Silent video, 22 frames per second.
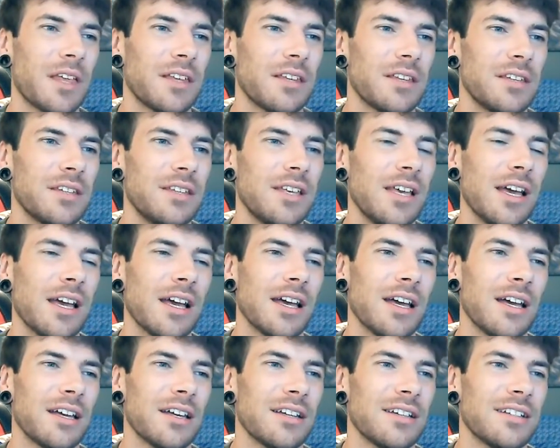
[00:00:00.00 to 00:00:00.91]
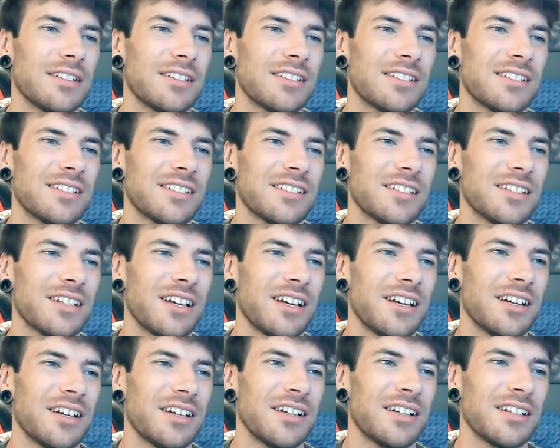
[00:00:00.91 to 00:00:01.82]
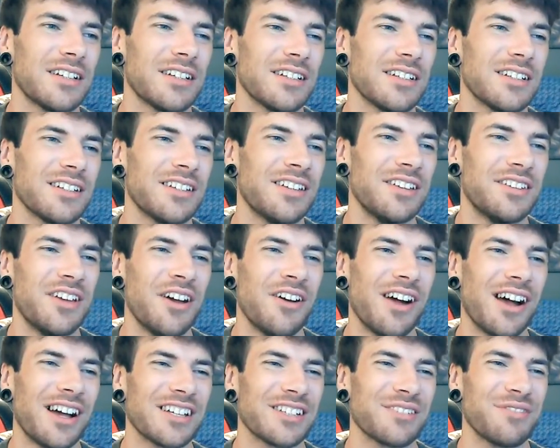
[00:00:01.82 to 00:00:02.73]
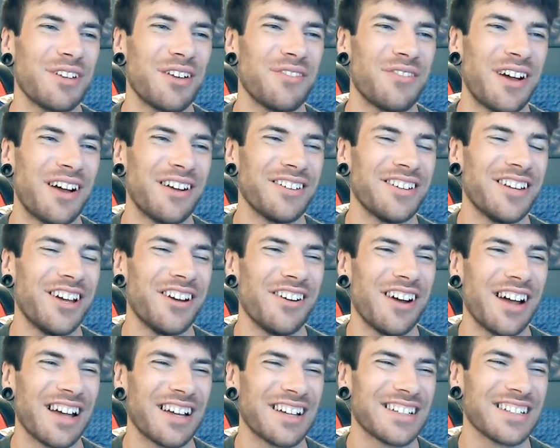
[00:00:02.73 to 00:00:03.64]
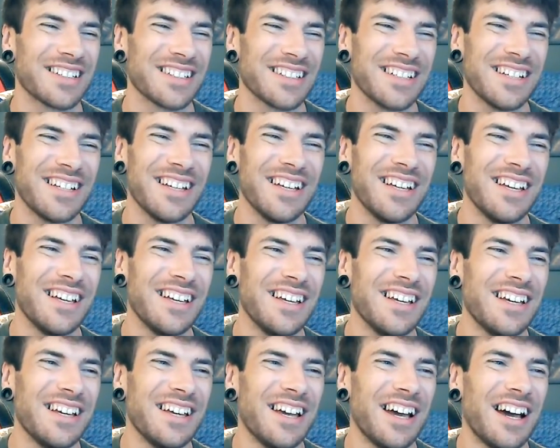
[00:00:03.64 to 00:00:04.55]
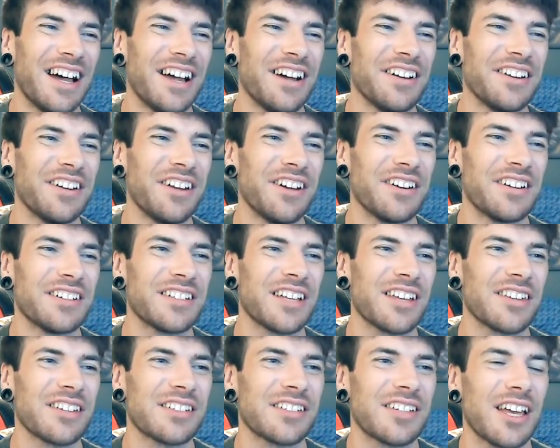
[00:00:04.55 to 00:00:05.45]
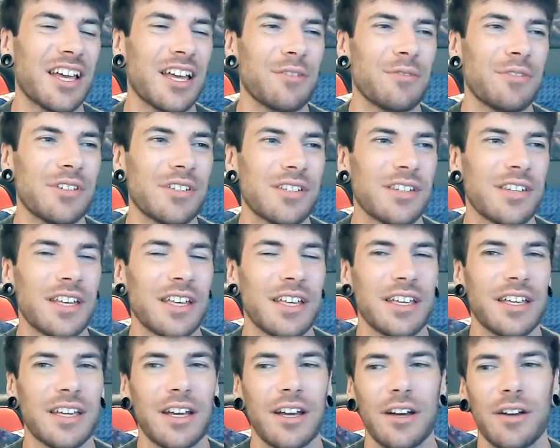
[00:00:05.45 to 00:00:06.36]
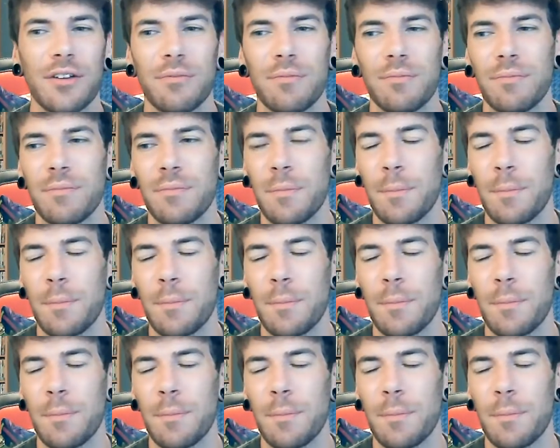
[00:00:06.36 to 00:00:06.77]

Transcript: yeah, it's don't ask me about no eggs. I don't know. Is that the same as the